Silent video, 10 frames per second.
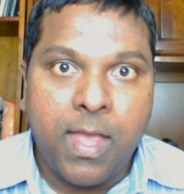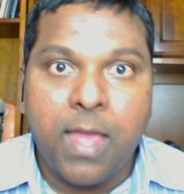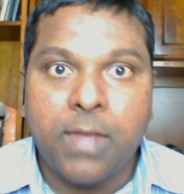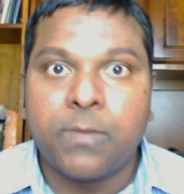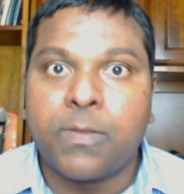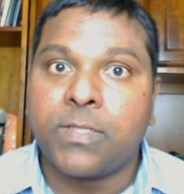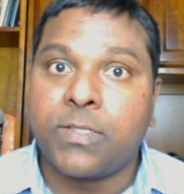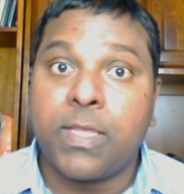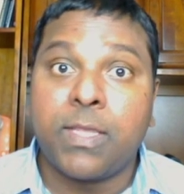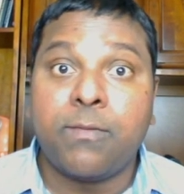and you can
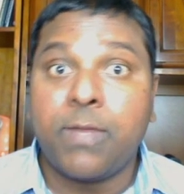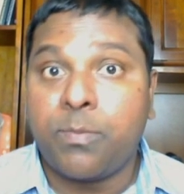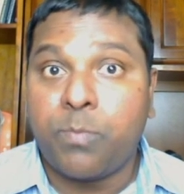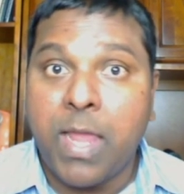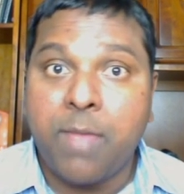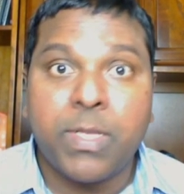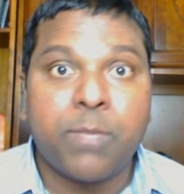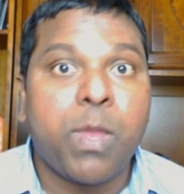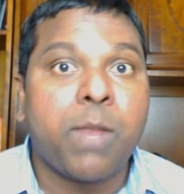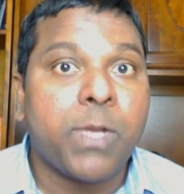say even primary
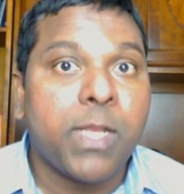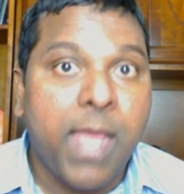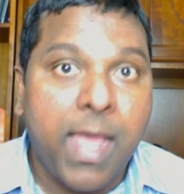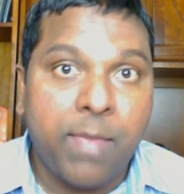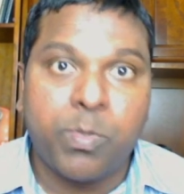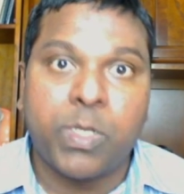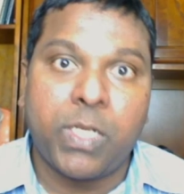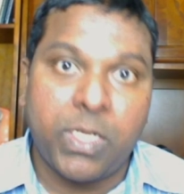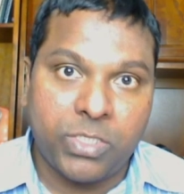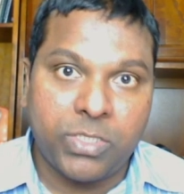pulmonary
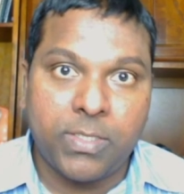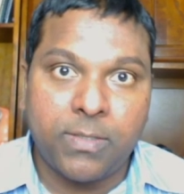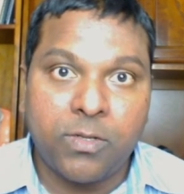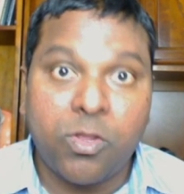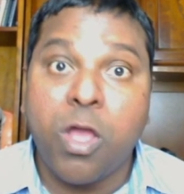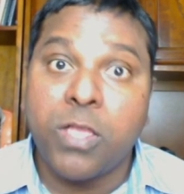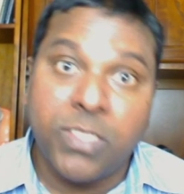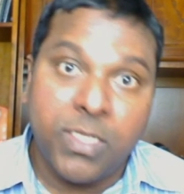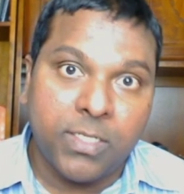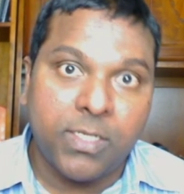hypertension,
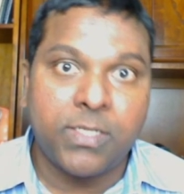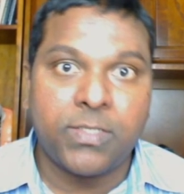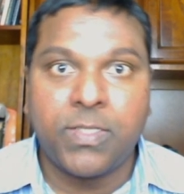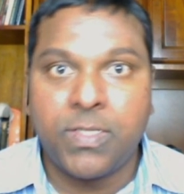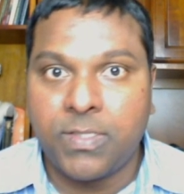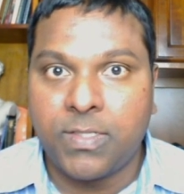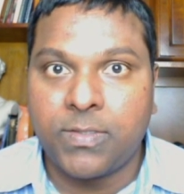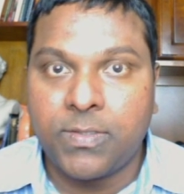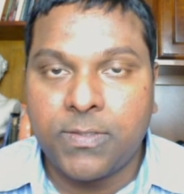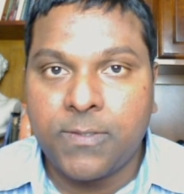congenital
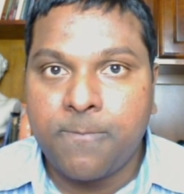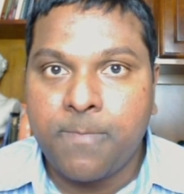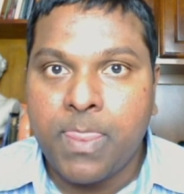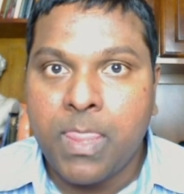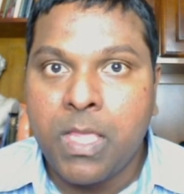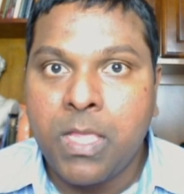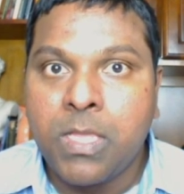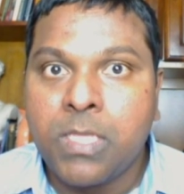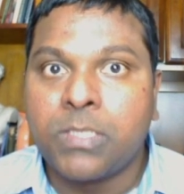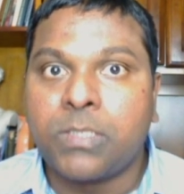diseases,
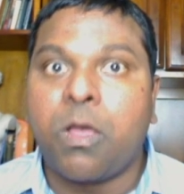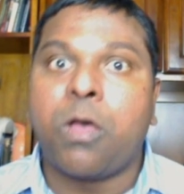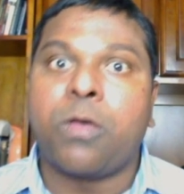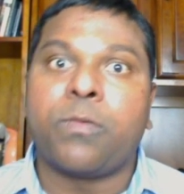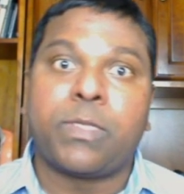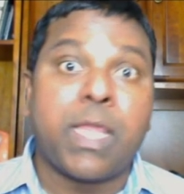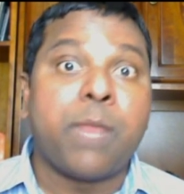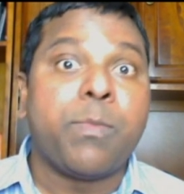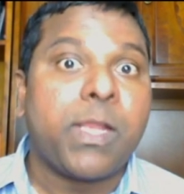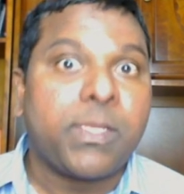so
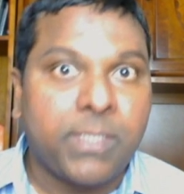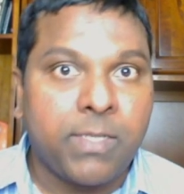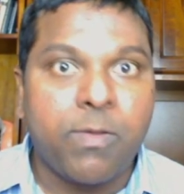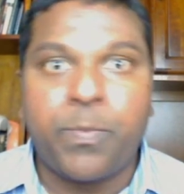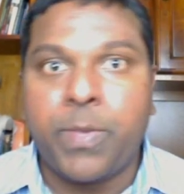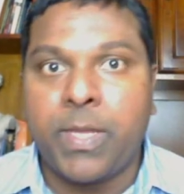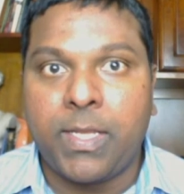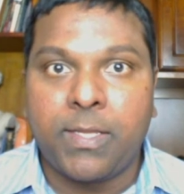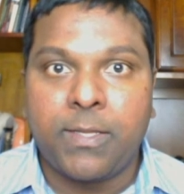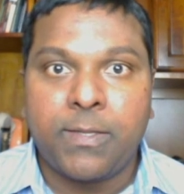terminal
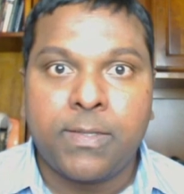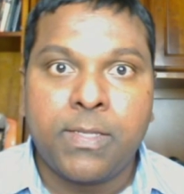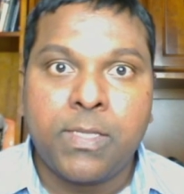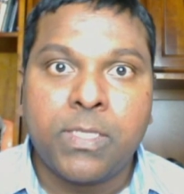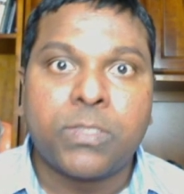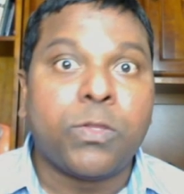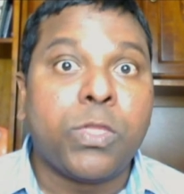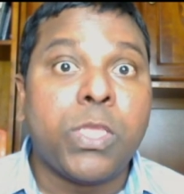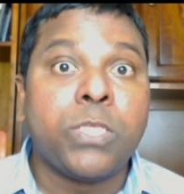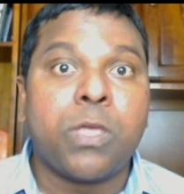sebopede. So
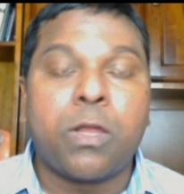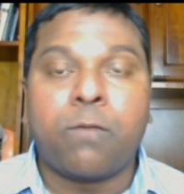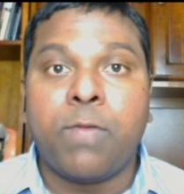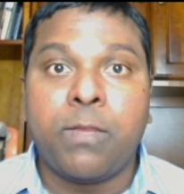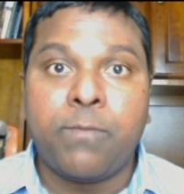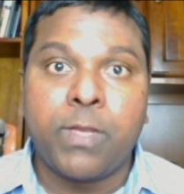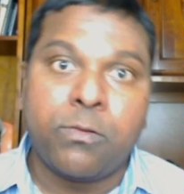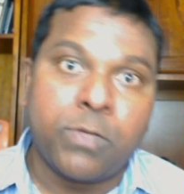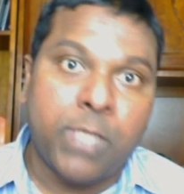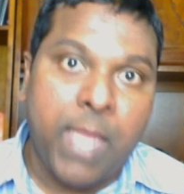these are very very
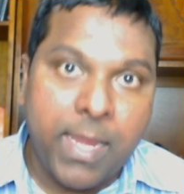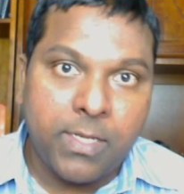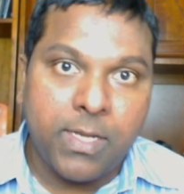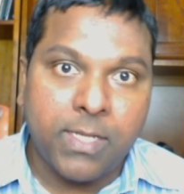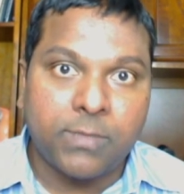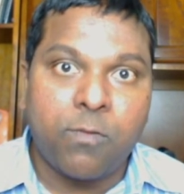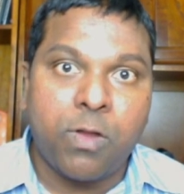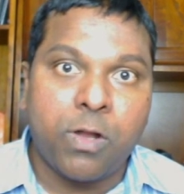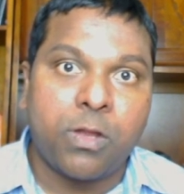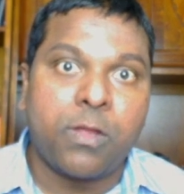good candidates
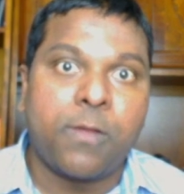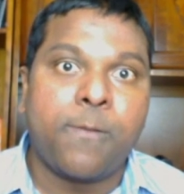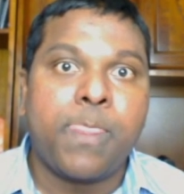for uh,